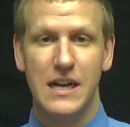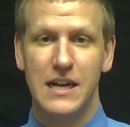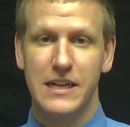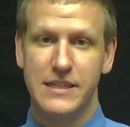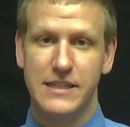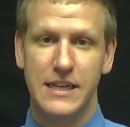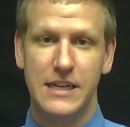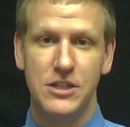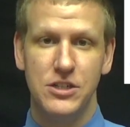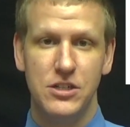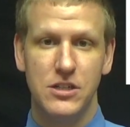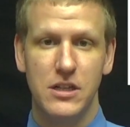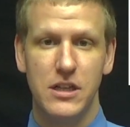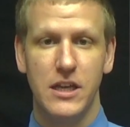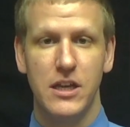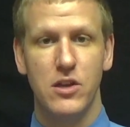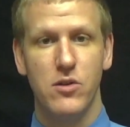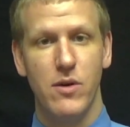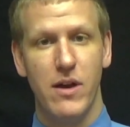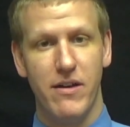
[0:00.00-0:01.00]

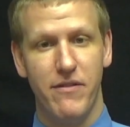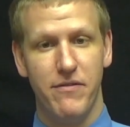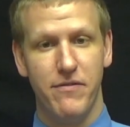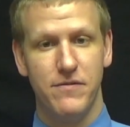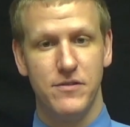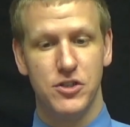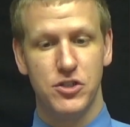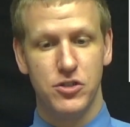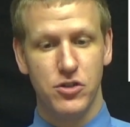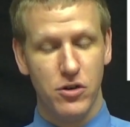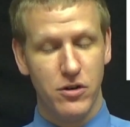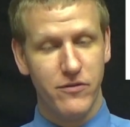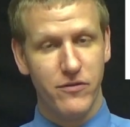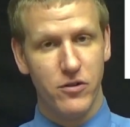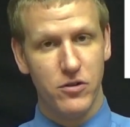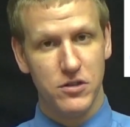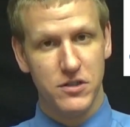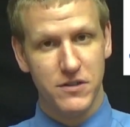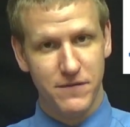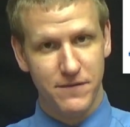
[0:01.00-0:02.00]
Essentially, you have
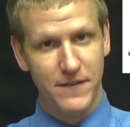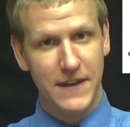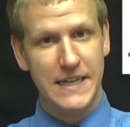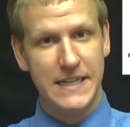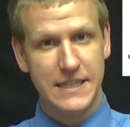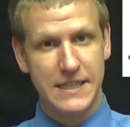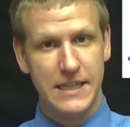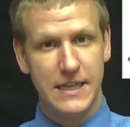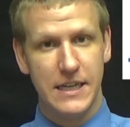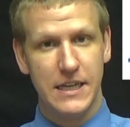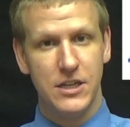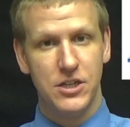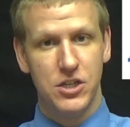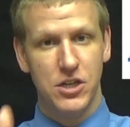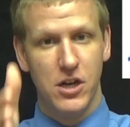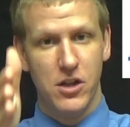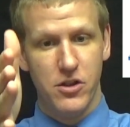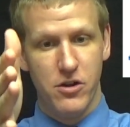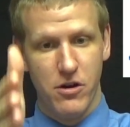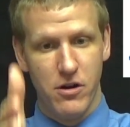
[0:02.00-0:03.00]
servers facing each
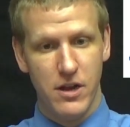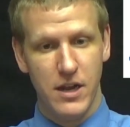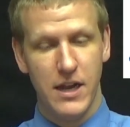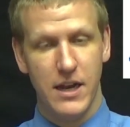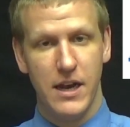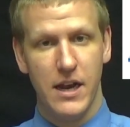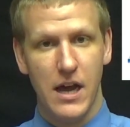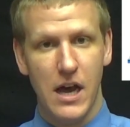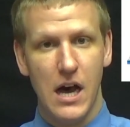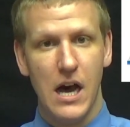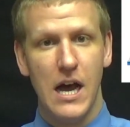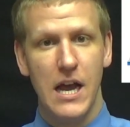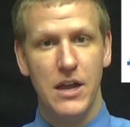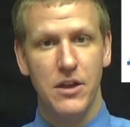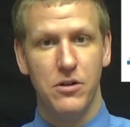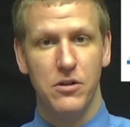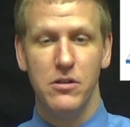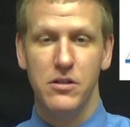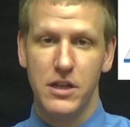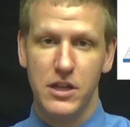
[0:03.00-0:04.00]
other in an
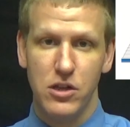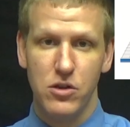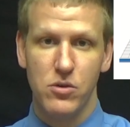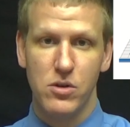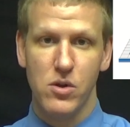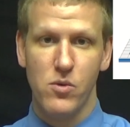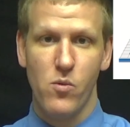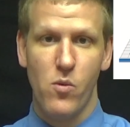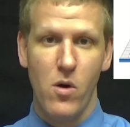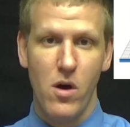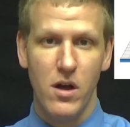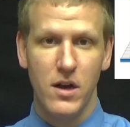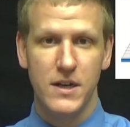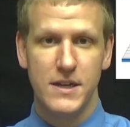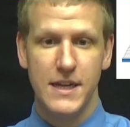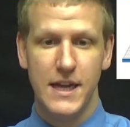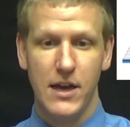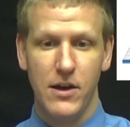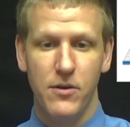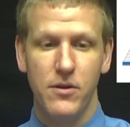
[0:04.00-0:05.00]
aisle that you can walk
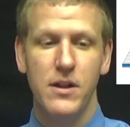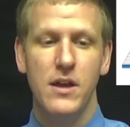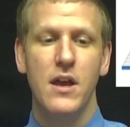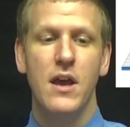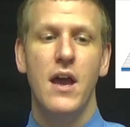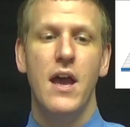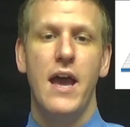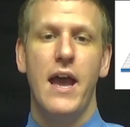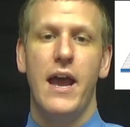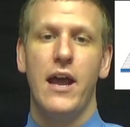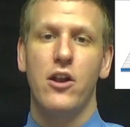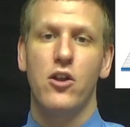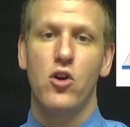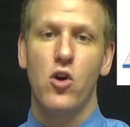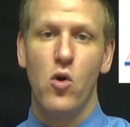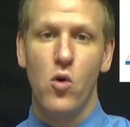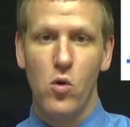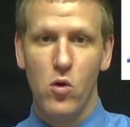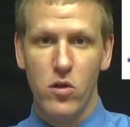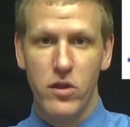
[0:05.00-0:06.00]
down, and
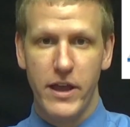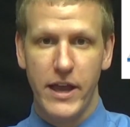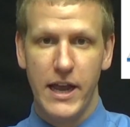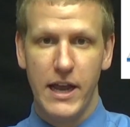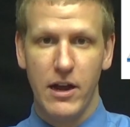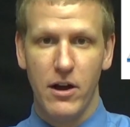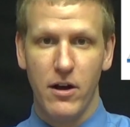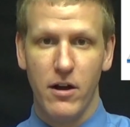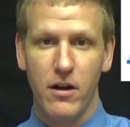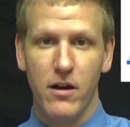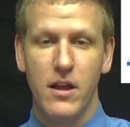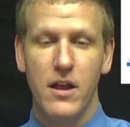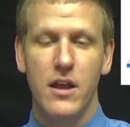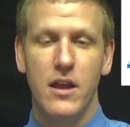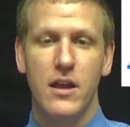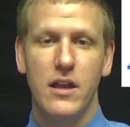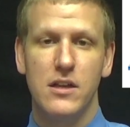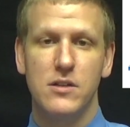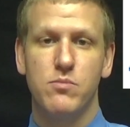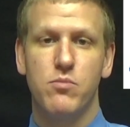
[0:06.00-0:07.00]
cold air
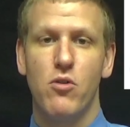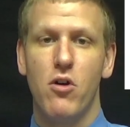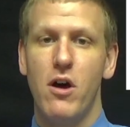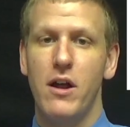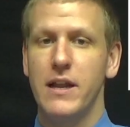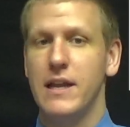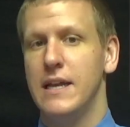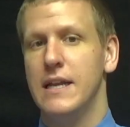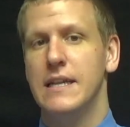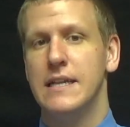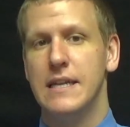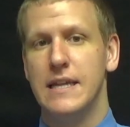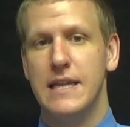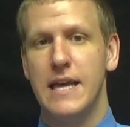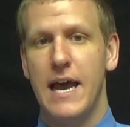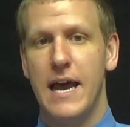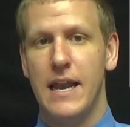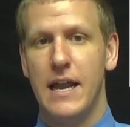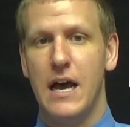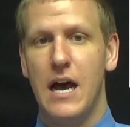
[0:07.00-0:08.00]
is brought into
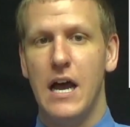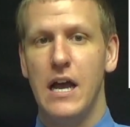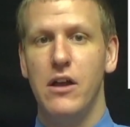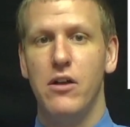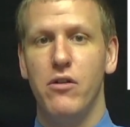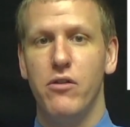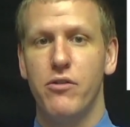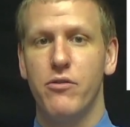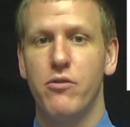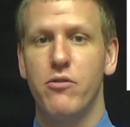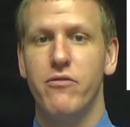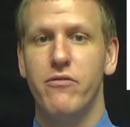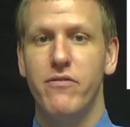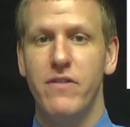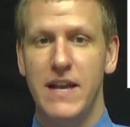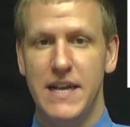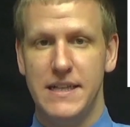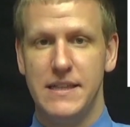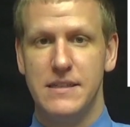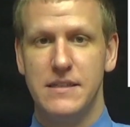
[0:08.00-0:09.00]
that aisle through
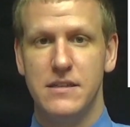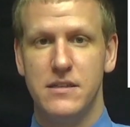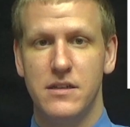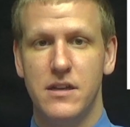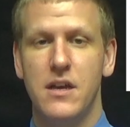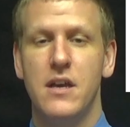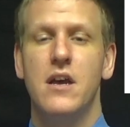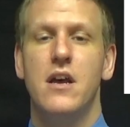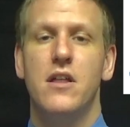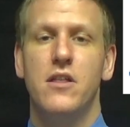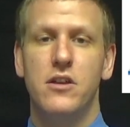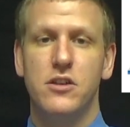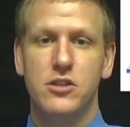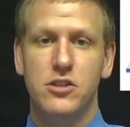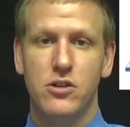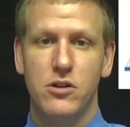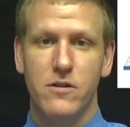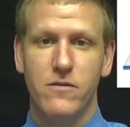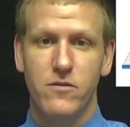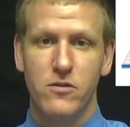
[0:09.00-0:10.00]
vents. The
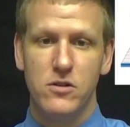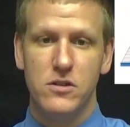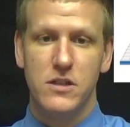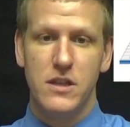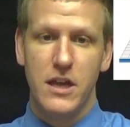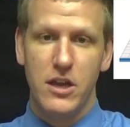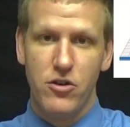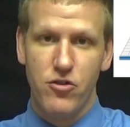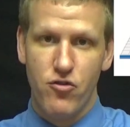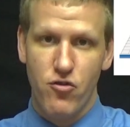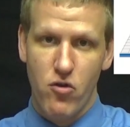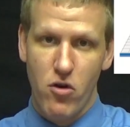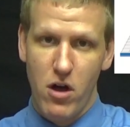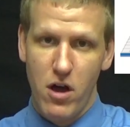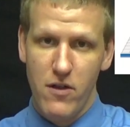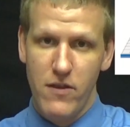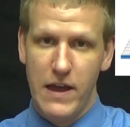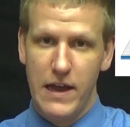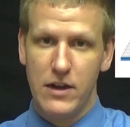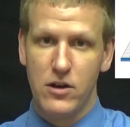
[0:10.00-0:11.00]
servers then
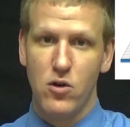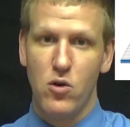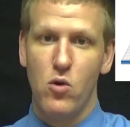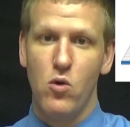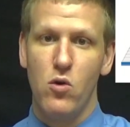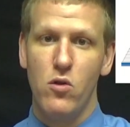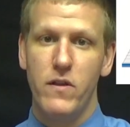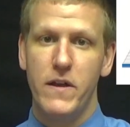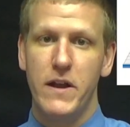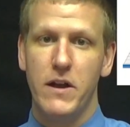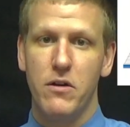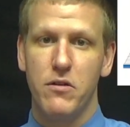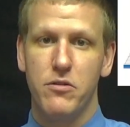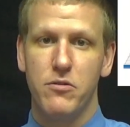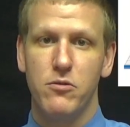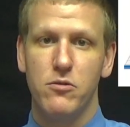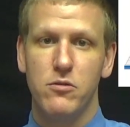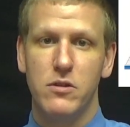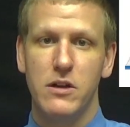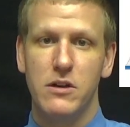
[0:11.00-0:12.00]
draw that cold air
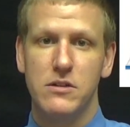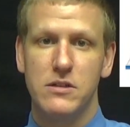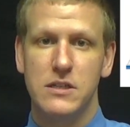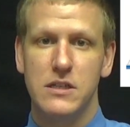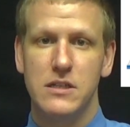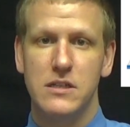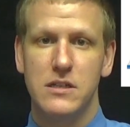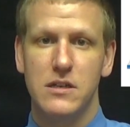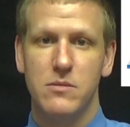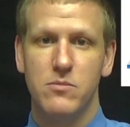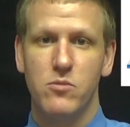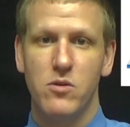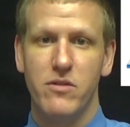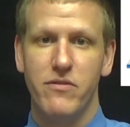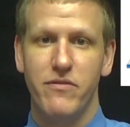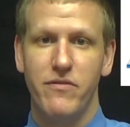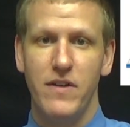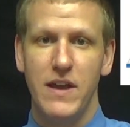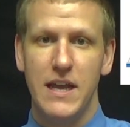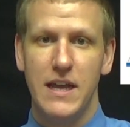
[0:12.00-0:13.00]
through their system
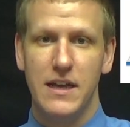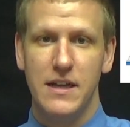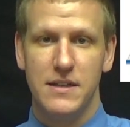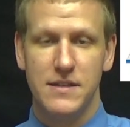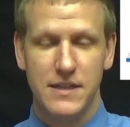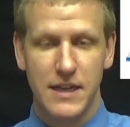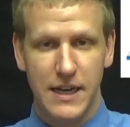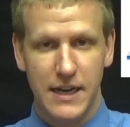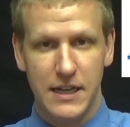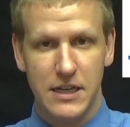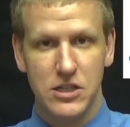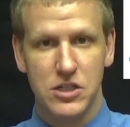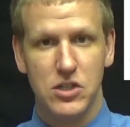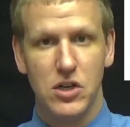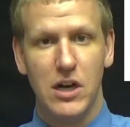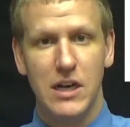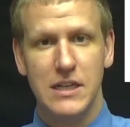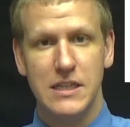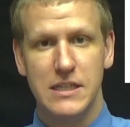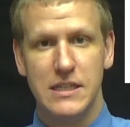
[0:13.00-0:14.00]
with fans and
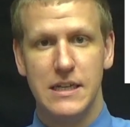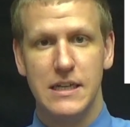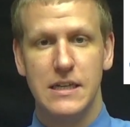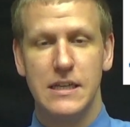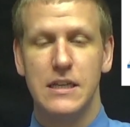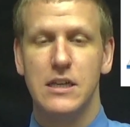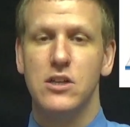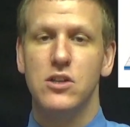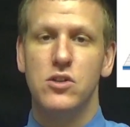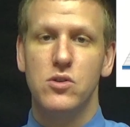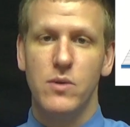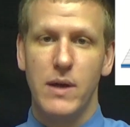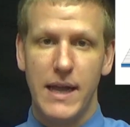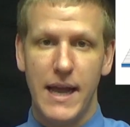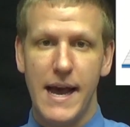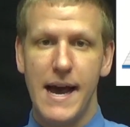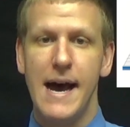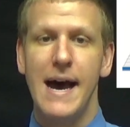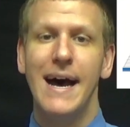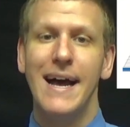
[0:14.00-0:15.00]
exhaust it into a
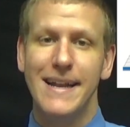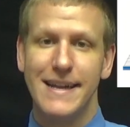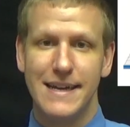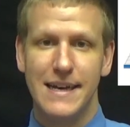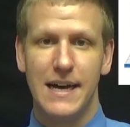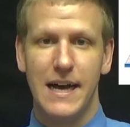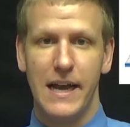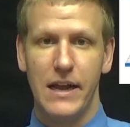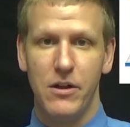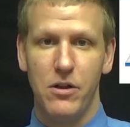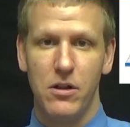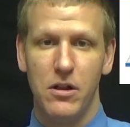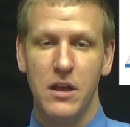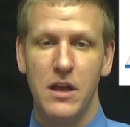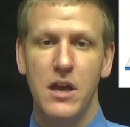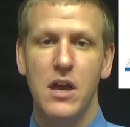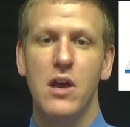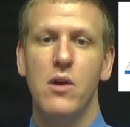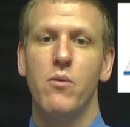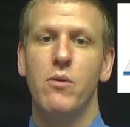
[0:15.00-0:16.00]
hot aisle,
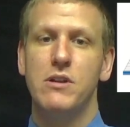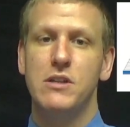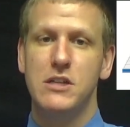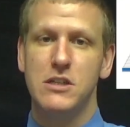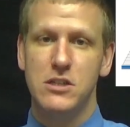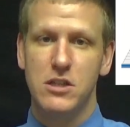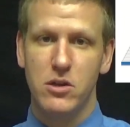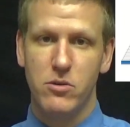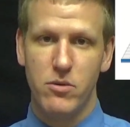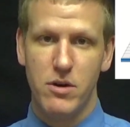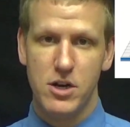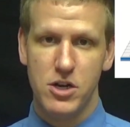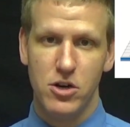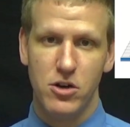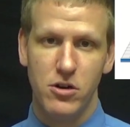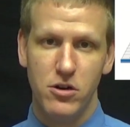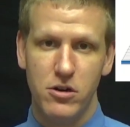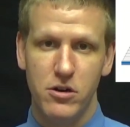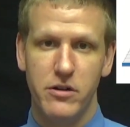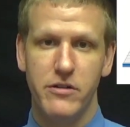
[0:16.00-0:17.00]
which is the
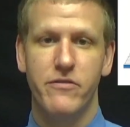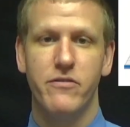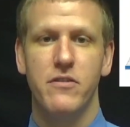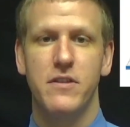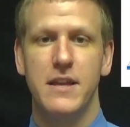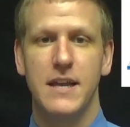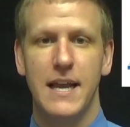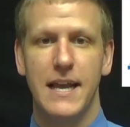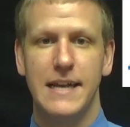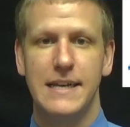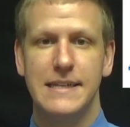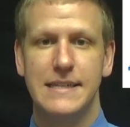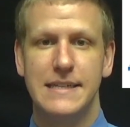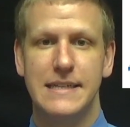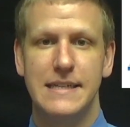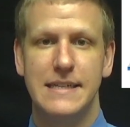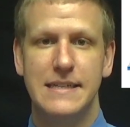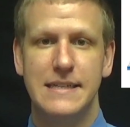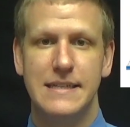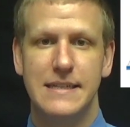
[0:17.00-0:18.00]
return for the
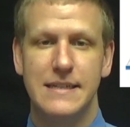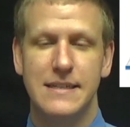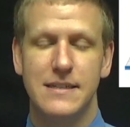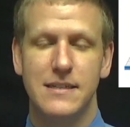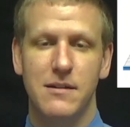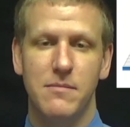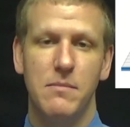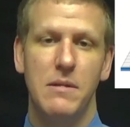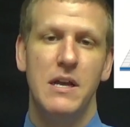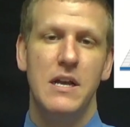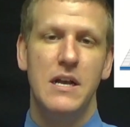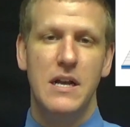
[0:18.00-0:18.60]
AC system.